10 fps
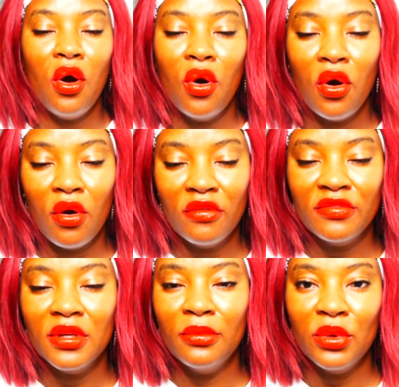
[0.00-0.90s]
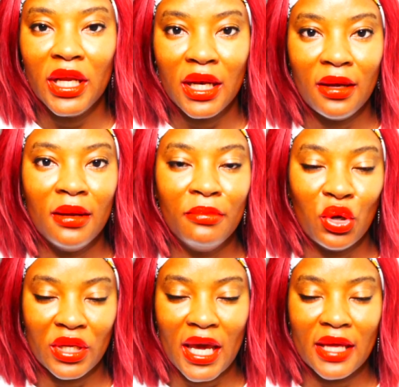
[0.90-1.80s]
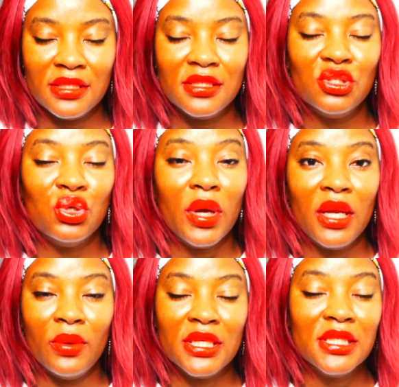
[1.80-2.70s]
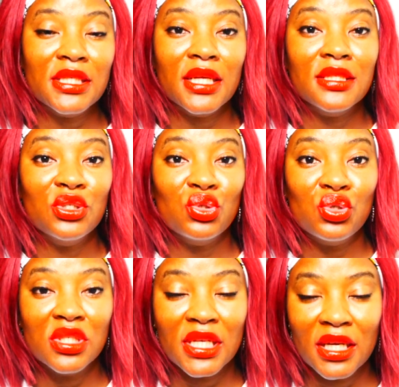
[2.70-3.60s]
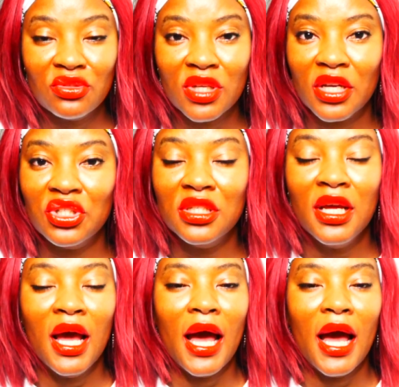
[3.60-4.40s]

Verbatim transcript: of Mlala Podcast. So anyways, let's get into today's reaction.